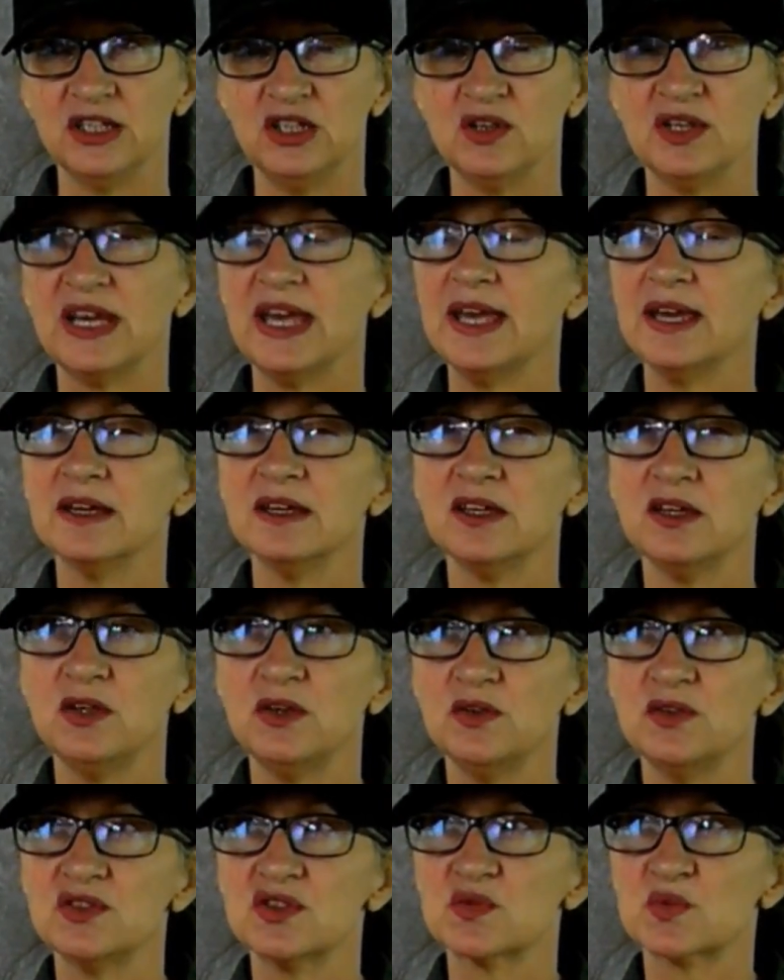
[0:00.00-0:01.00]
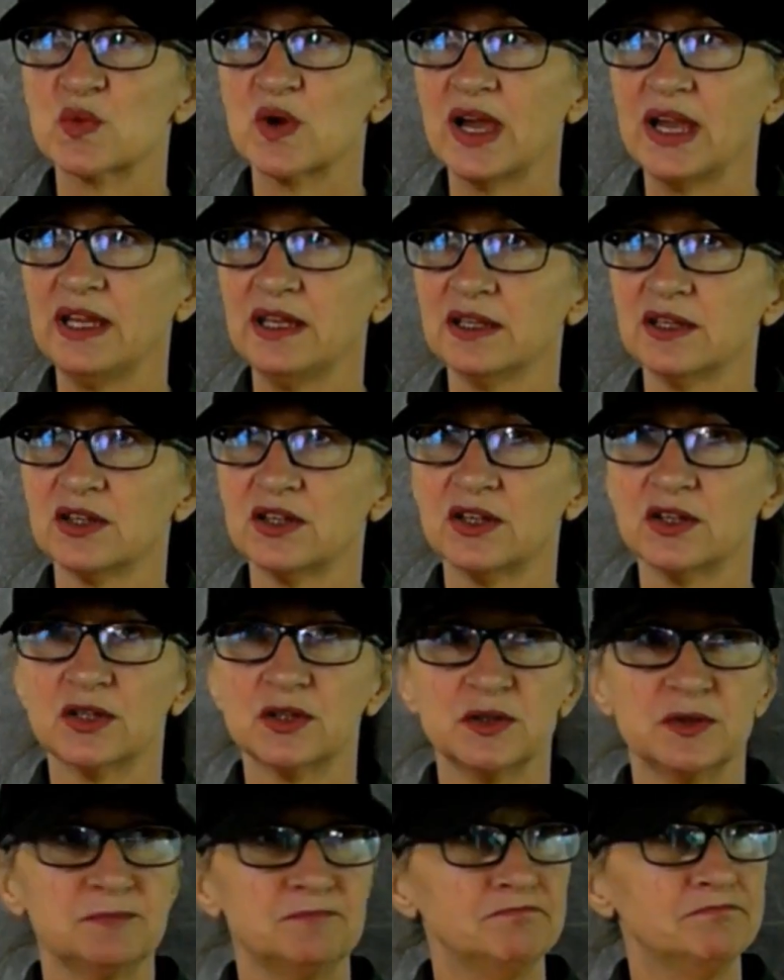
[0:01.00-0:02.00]
you can't use
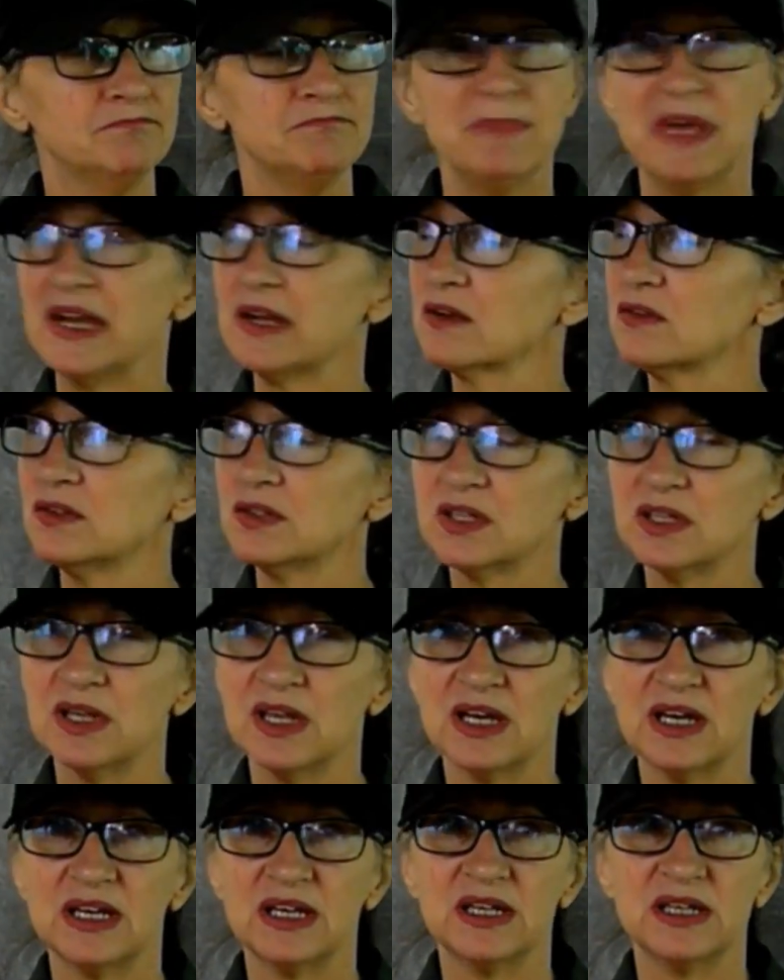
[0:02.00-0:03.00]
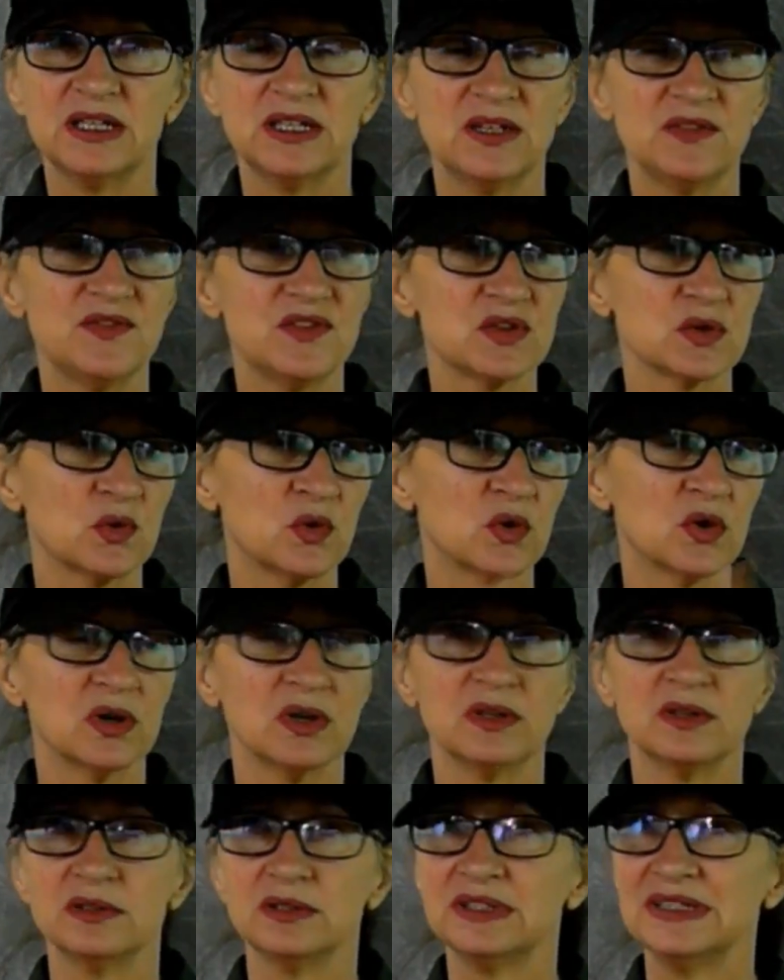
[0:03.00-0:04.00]
regular medical gloves
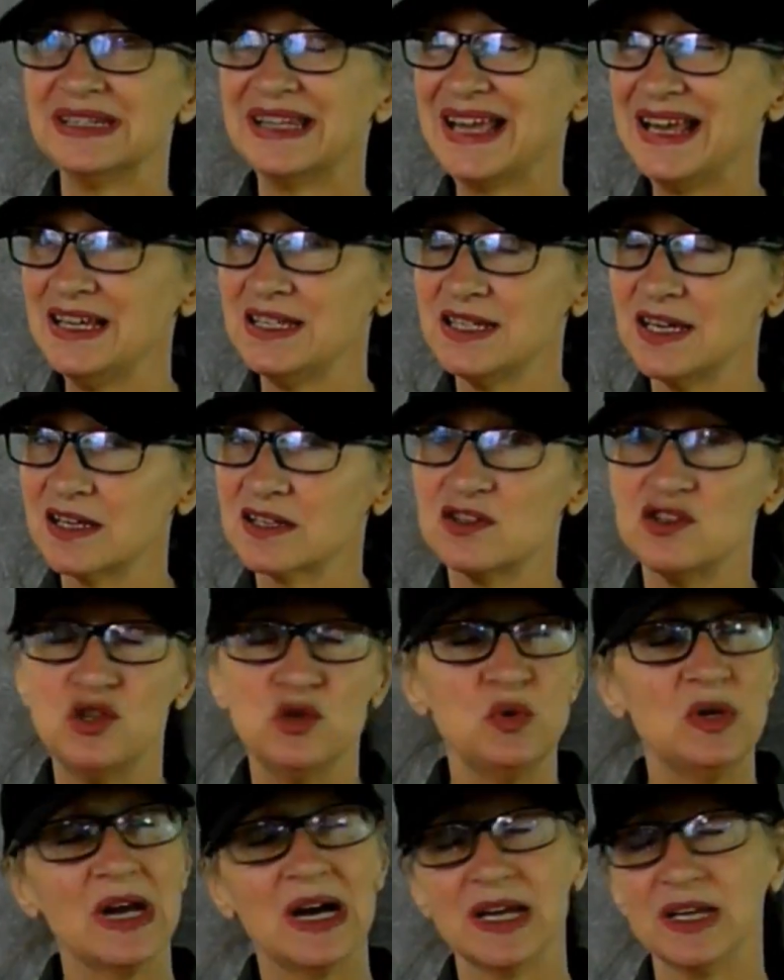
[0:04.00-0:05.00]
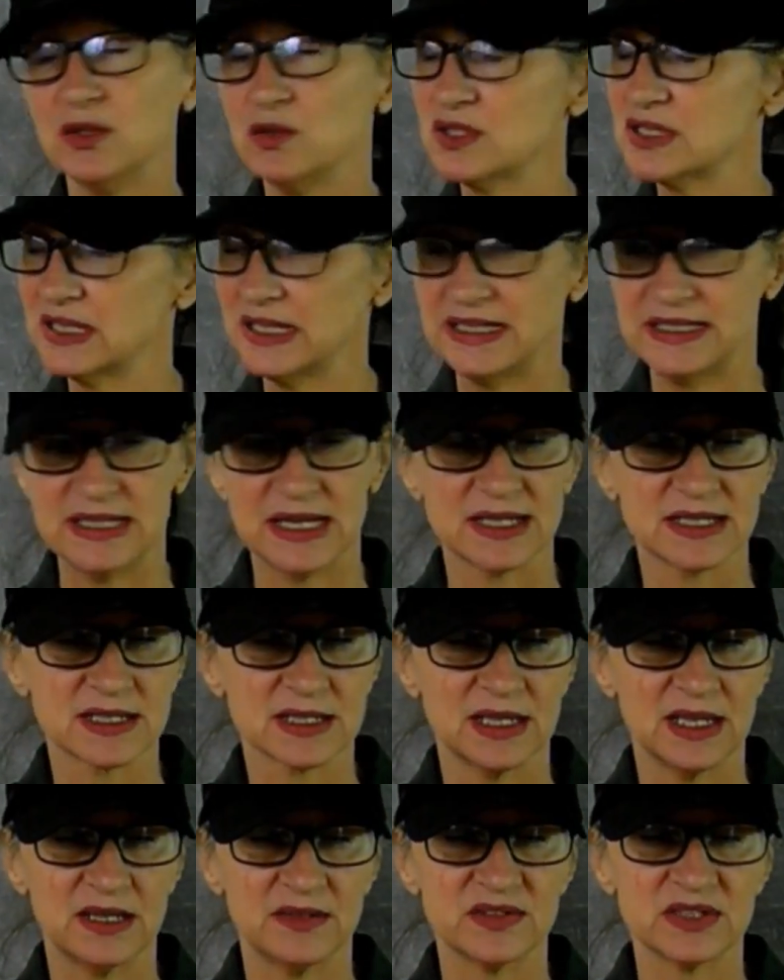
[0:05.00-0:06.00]
or latex. Do not use
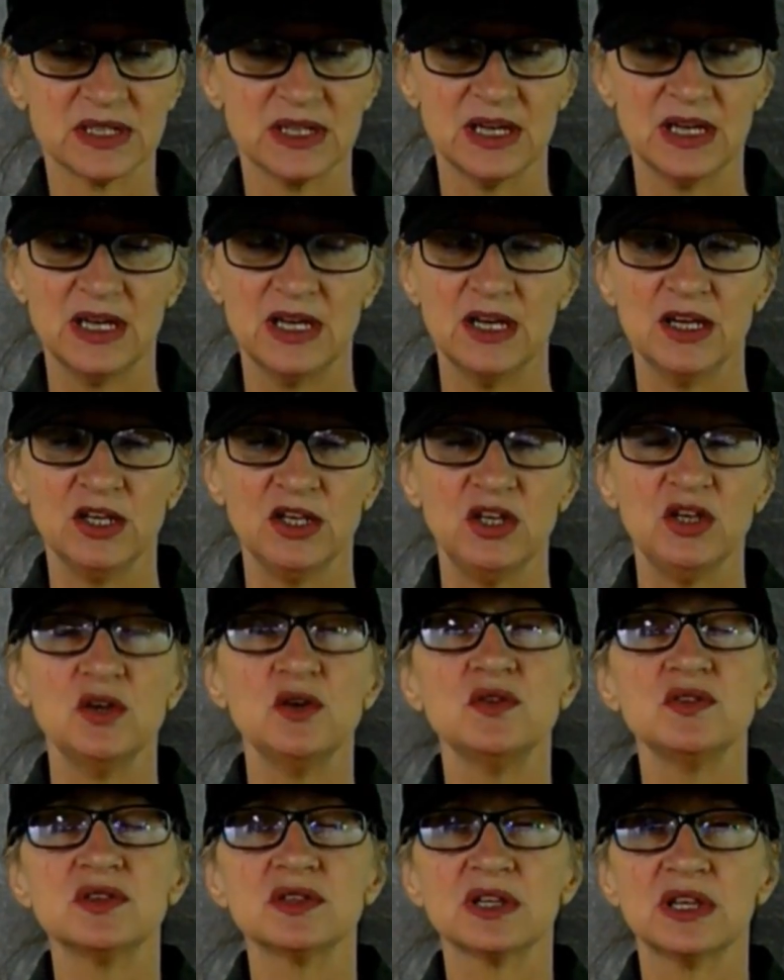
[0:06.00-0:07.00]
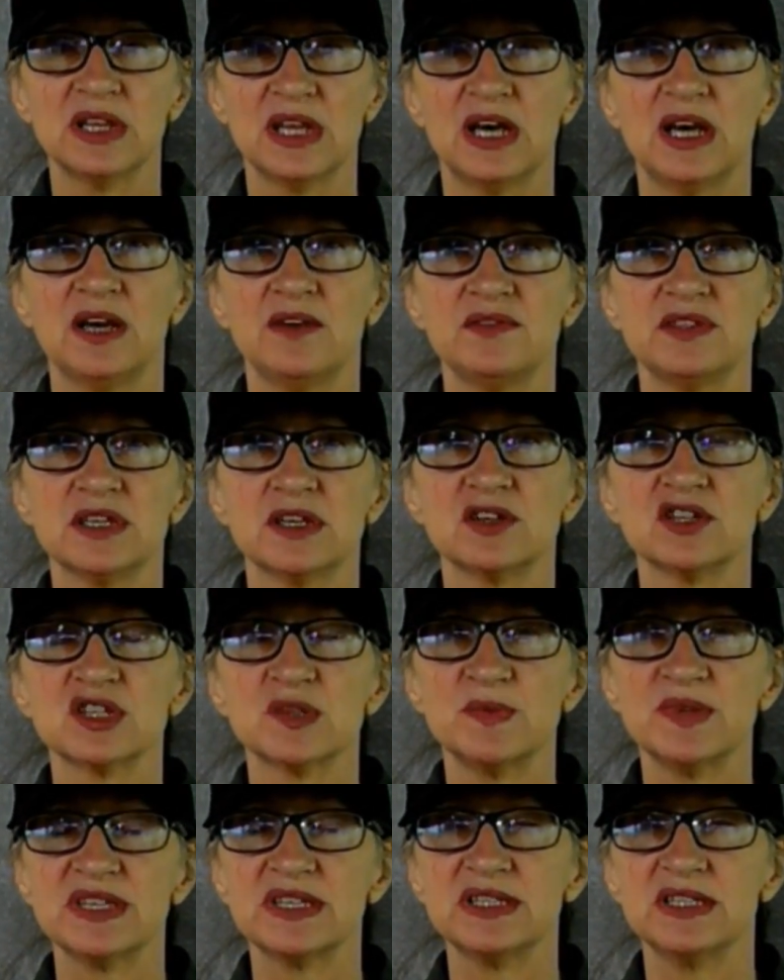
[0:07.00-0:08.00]
latex gloves. Use gloves that are
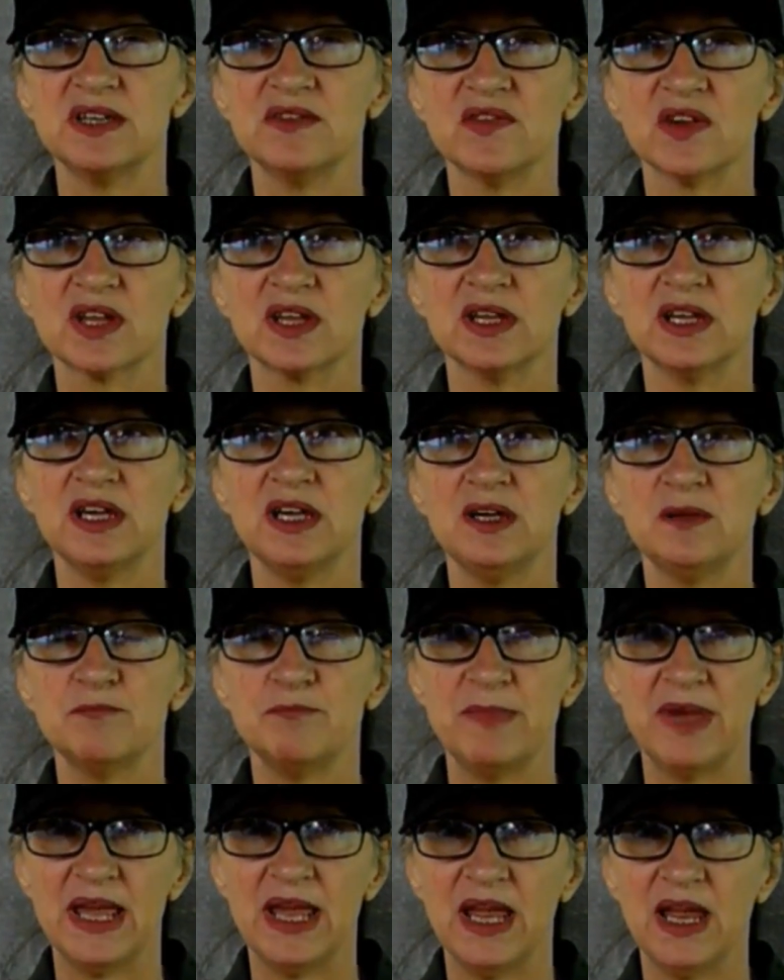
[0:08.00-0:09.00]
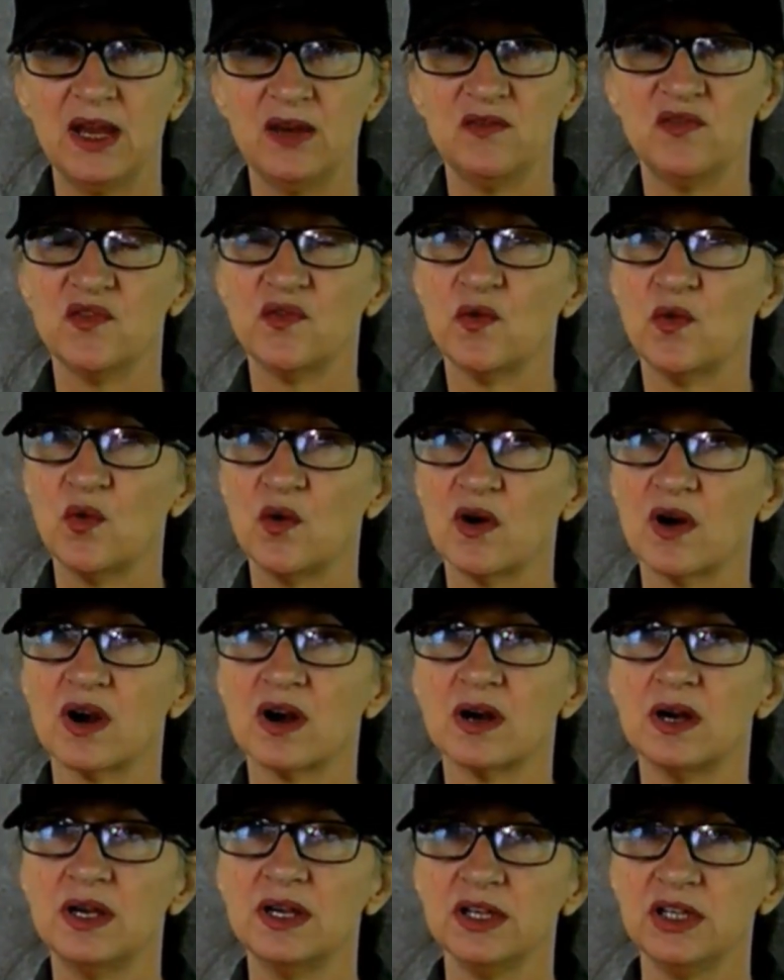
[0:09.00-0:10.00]
specifically made
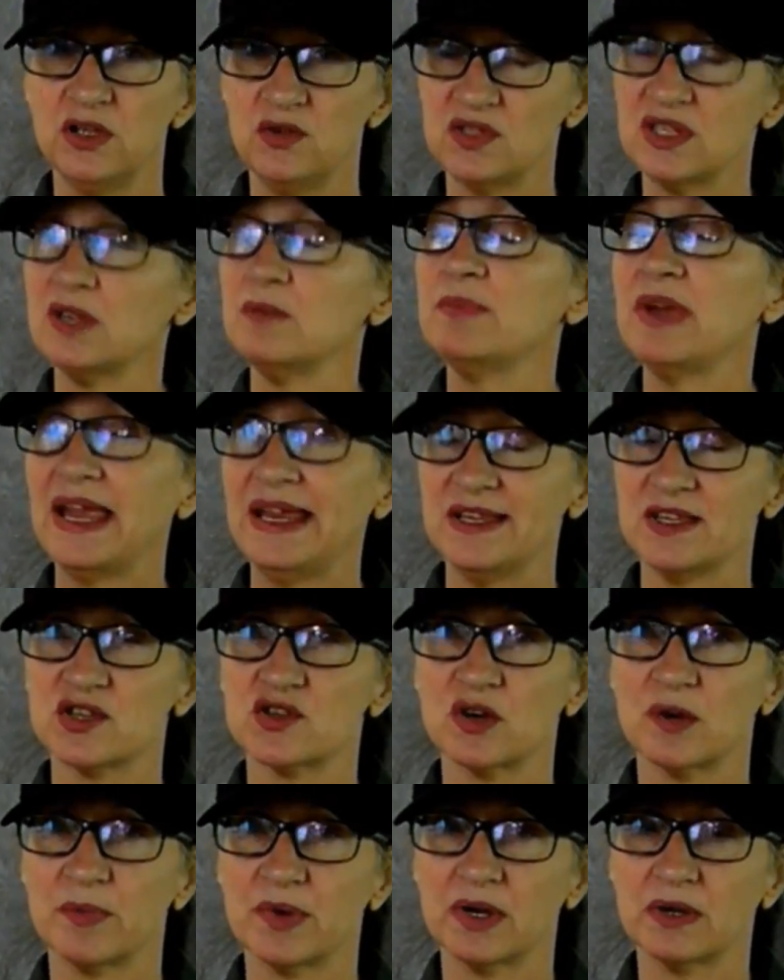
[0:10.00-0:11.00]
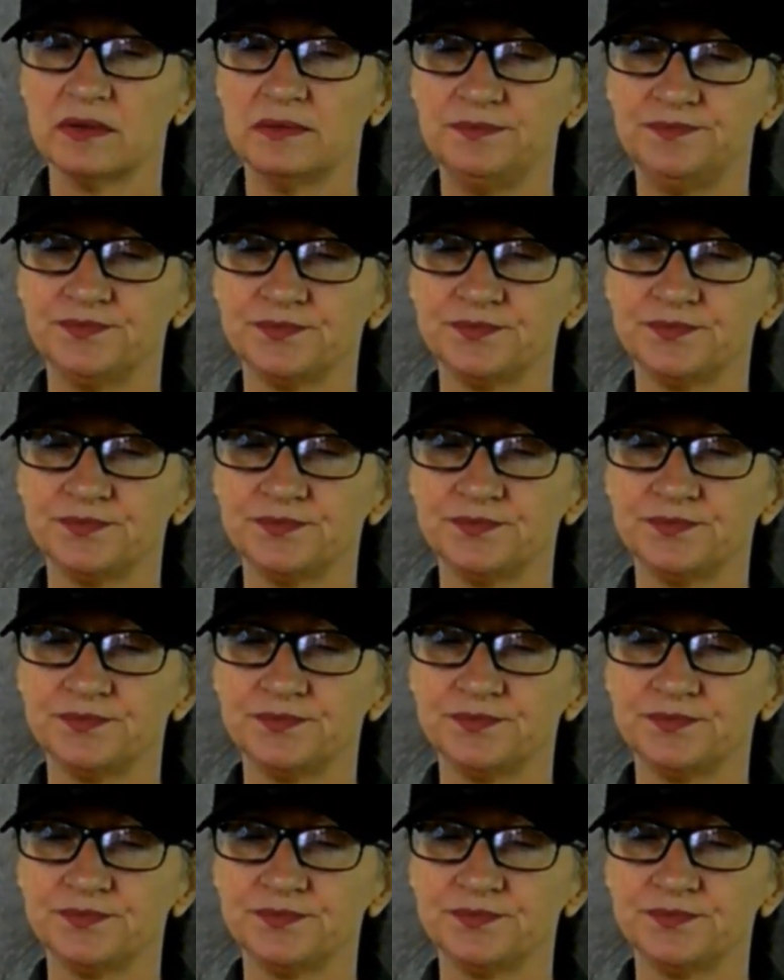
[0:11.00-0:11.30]
for using paint stripper.